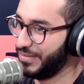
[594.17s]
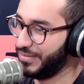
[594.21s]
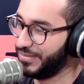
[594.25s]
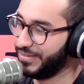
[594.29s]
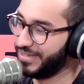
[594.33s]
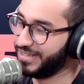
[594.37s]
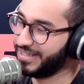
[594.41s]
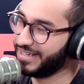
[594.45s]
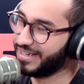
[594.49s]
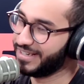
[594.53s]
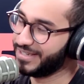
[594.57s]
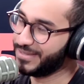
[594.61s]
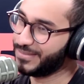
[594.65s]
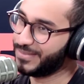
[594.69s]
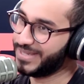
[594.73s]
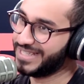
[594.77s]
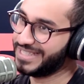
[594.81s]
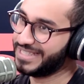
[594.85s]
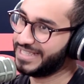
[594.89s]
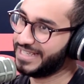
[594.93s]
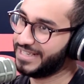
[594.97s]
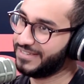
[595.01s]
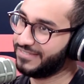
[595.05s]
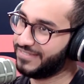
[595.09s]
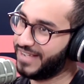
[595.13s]
Regarding
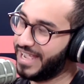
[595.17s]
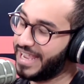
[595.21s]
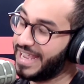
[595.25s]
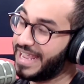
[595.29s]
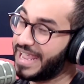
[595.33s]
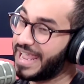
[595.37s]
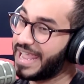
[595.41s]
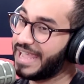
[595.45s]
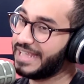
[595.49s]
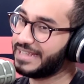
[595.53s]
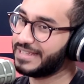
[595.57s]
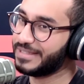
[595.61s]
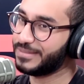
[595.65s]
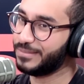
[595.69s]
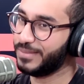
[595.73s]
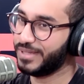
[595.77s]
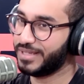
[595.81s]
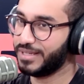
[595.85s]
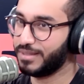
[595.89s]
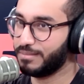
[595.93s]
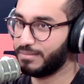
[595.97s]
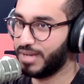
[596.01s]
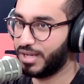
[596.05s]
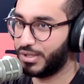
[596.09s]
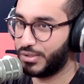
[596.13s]
myself, I hated
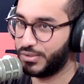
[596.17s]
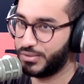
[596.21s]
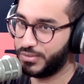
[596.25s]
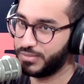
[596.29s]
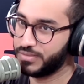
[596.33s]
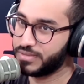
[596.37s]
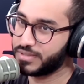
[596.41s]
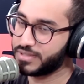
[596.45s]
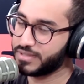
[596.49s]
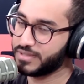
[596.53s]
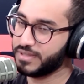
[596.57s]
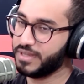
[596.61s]
making macaroons.